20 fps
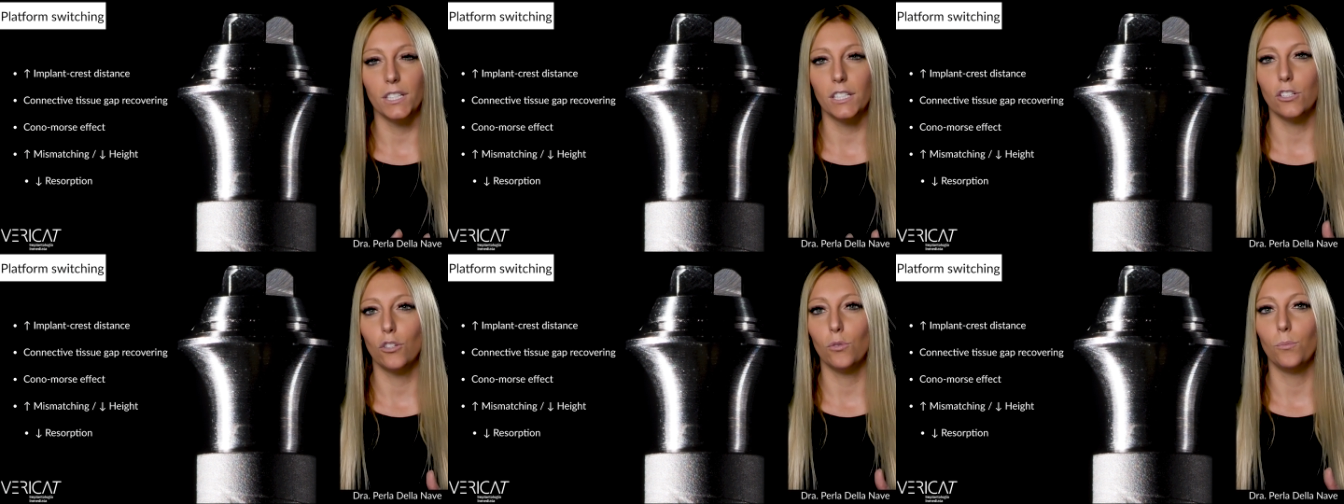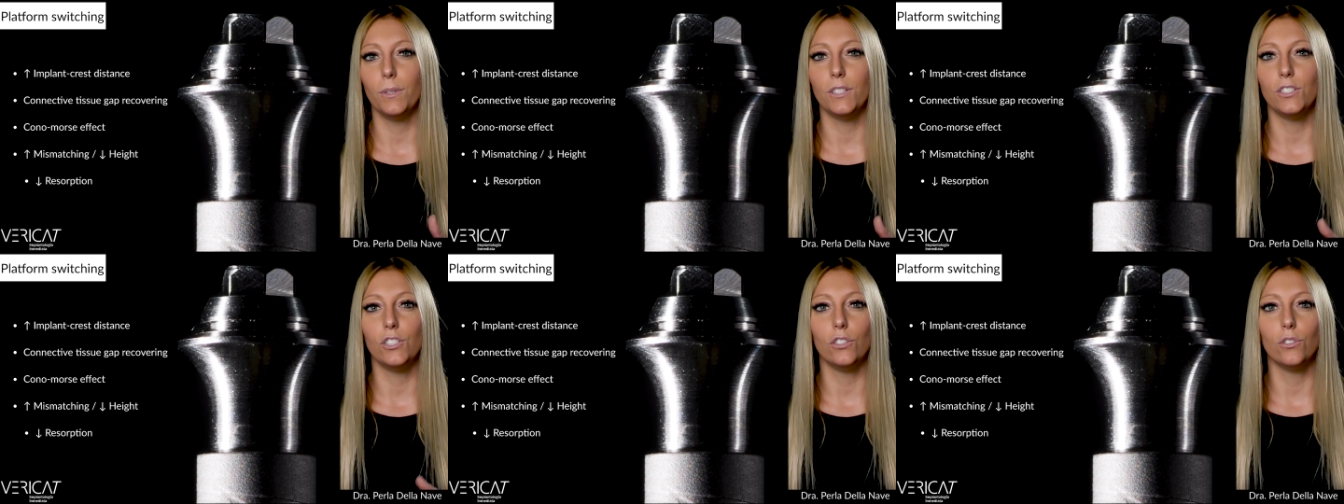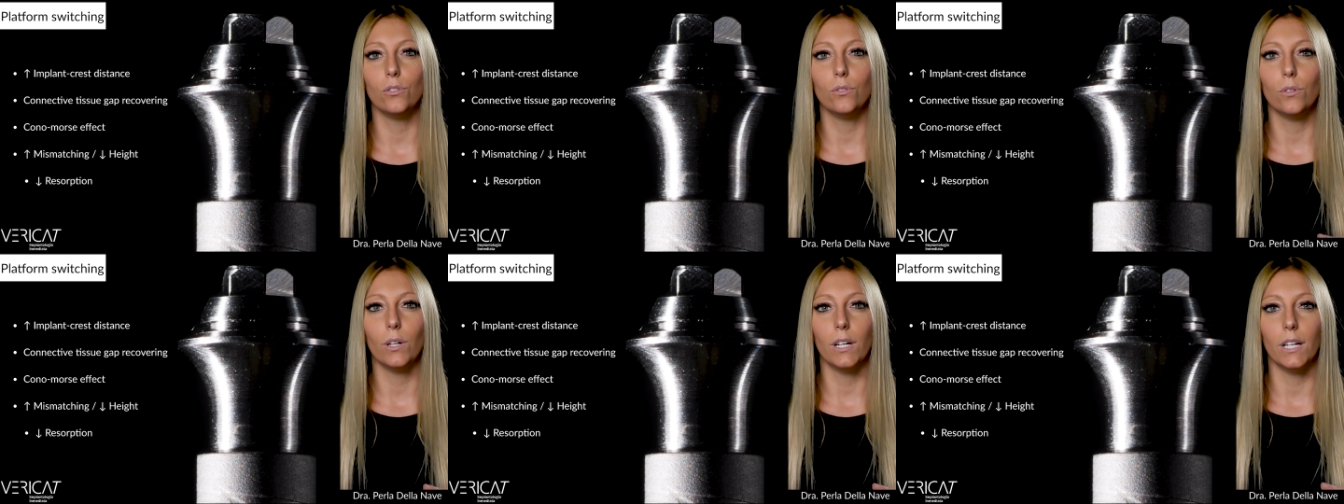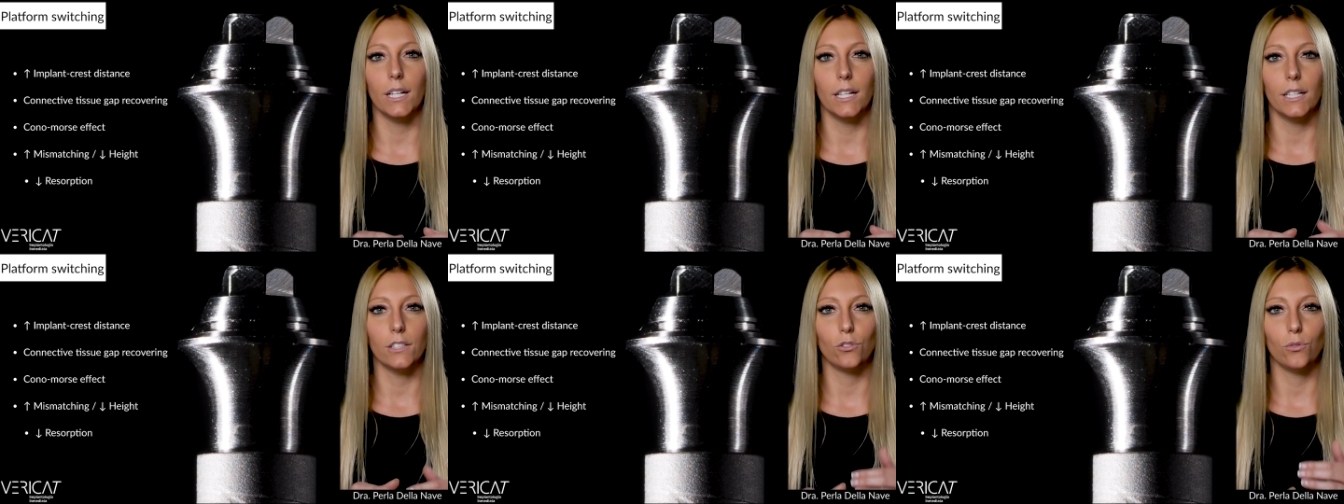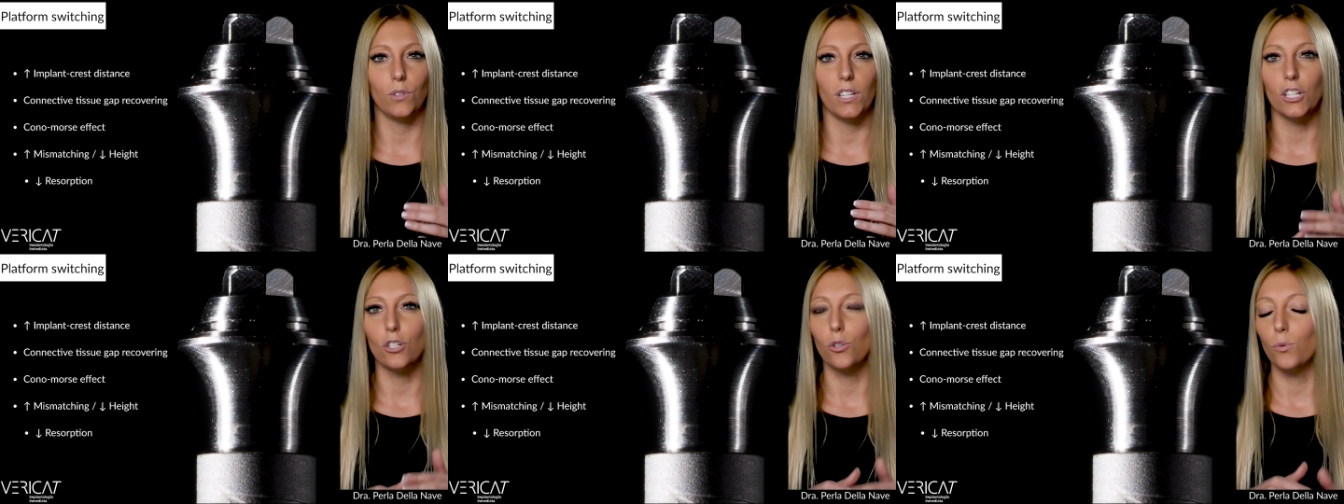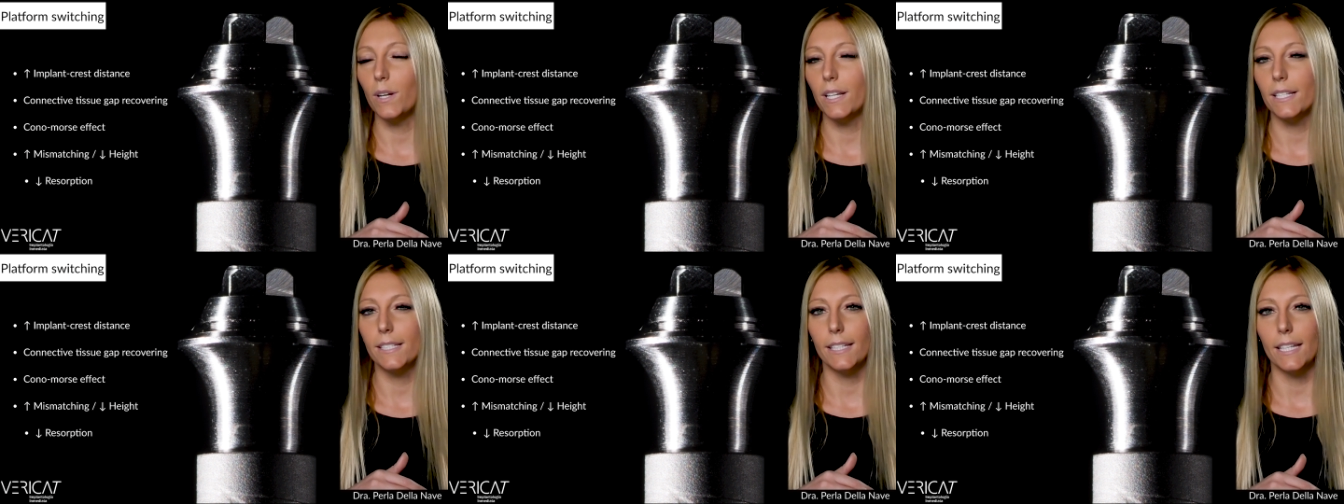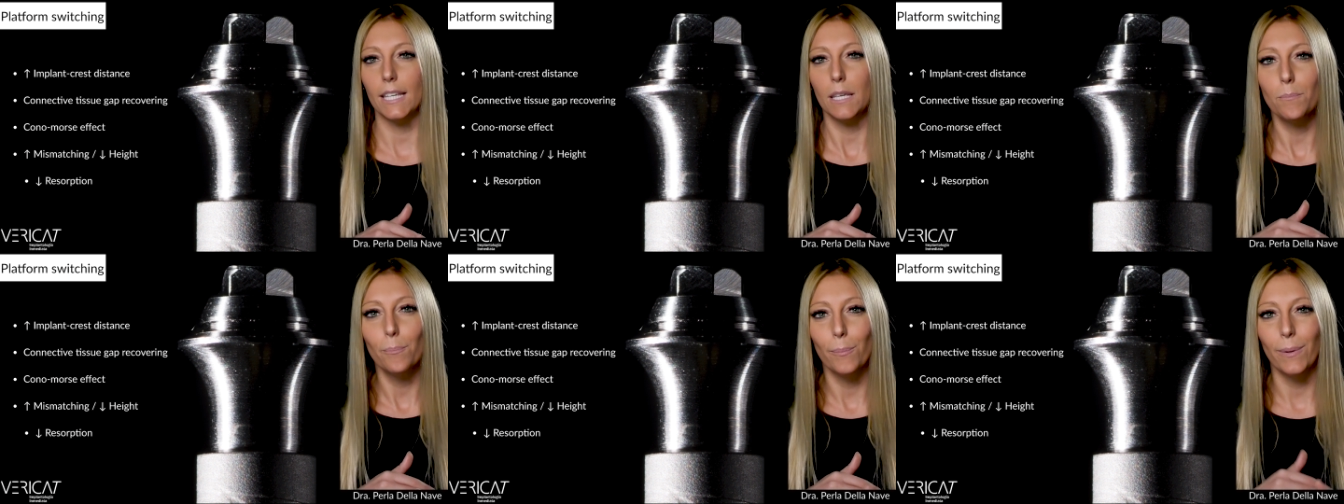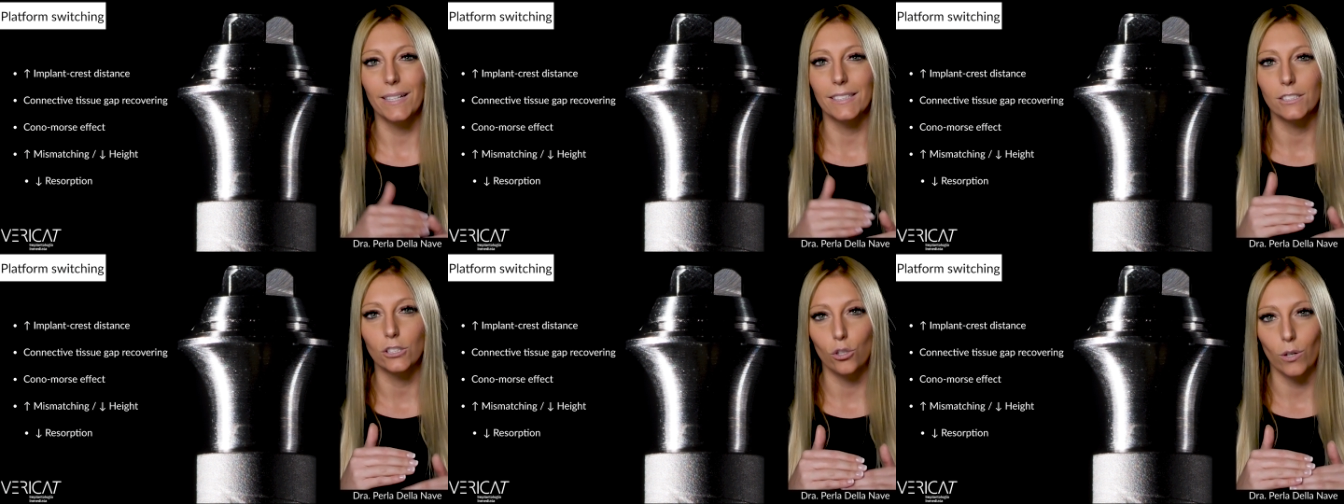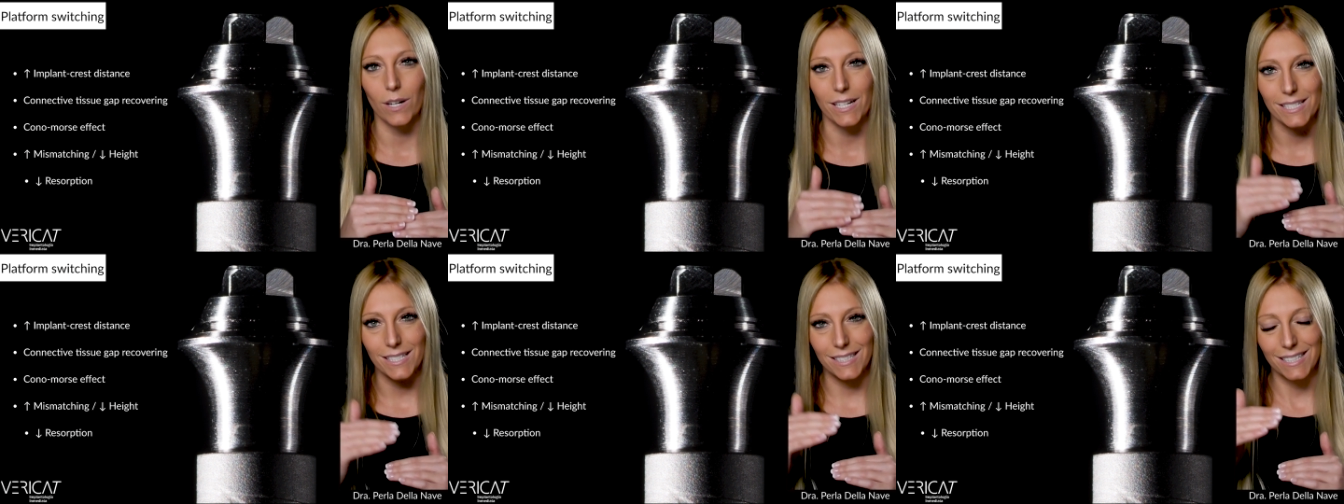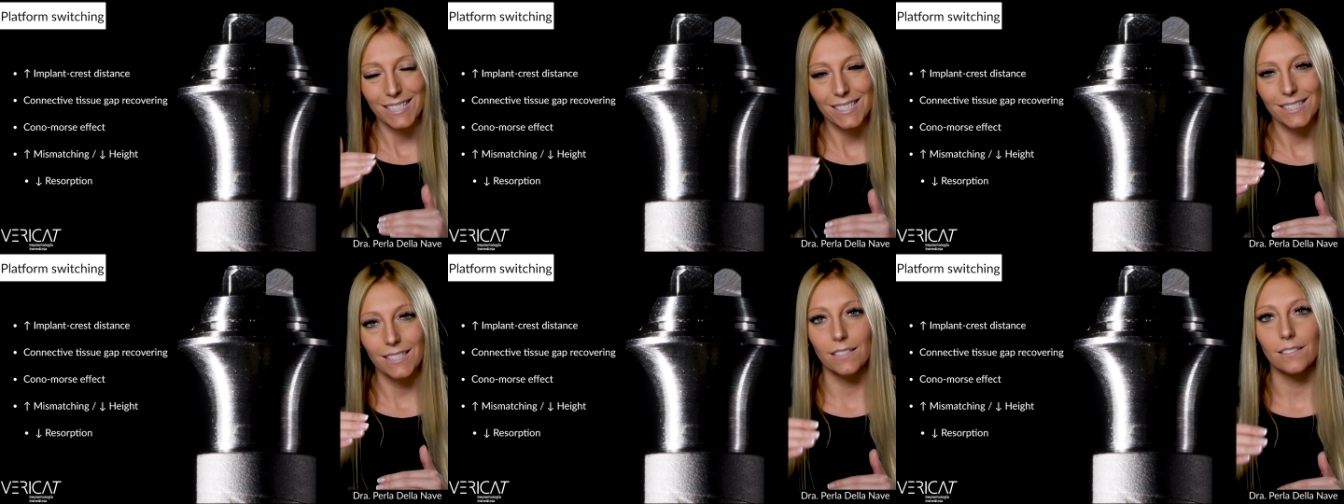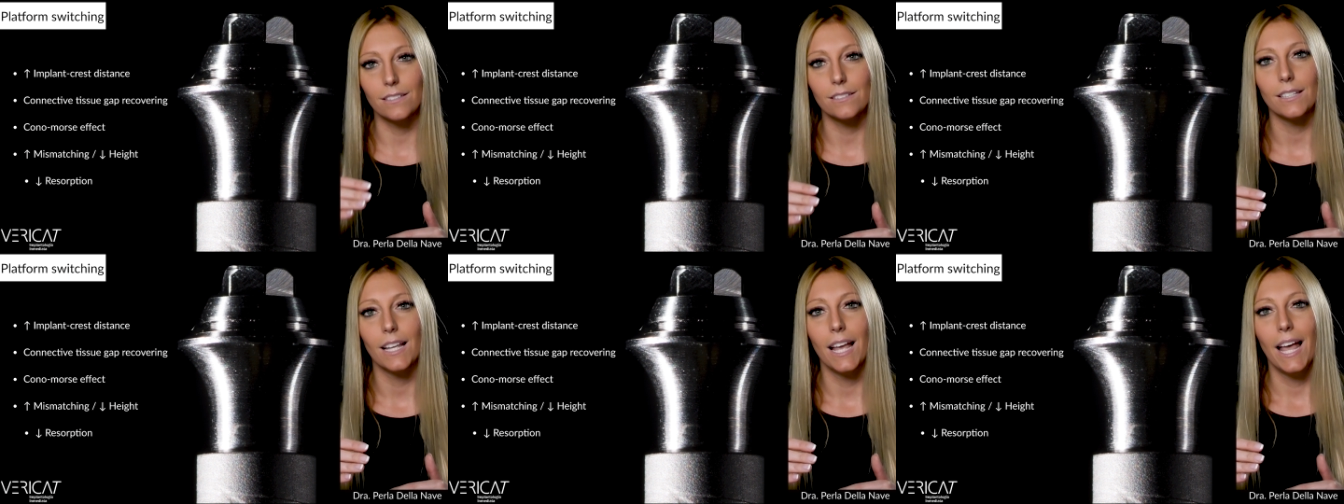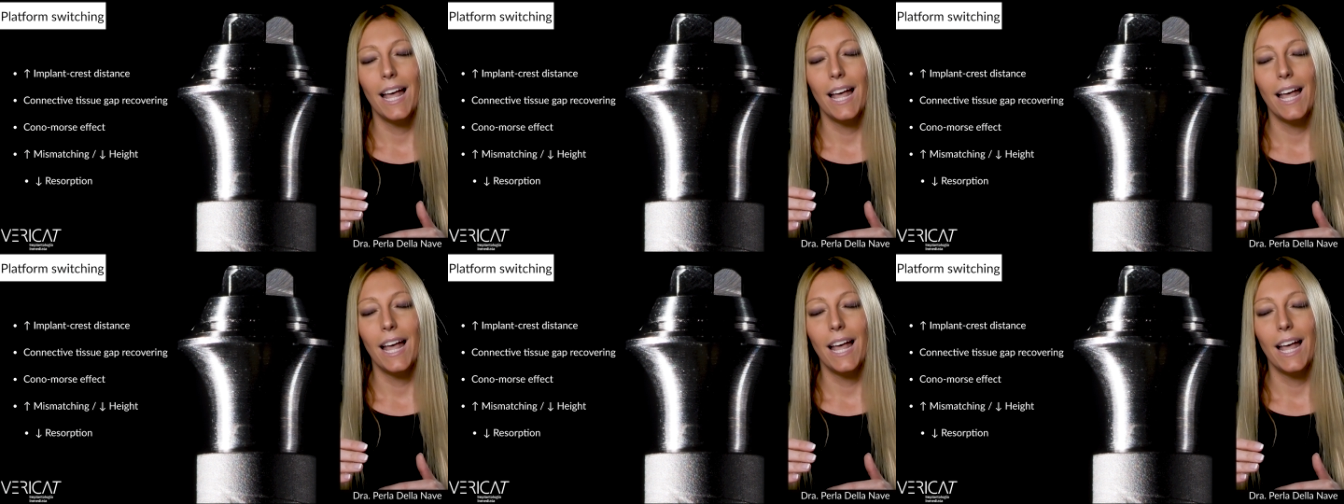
It could be due to the increased implant crest distance,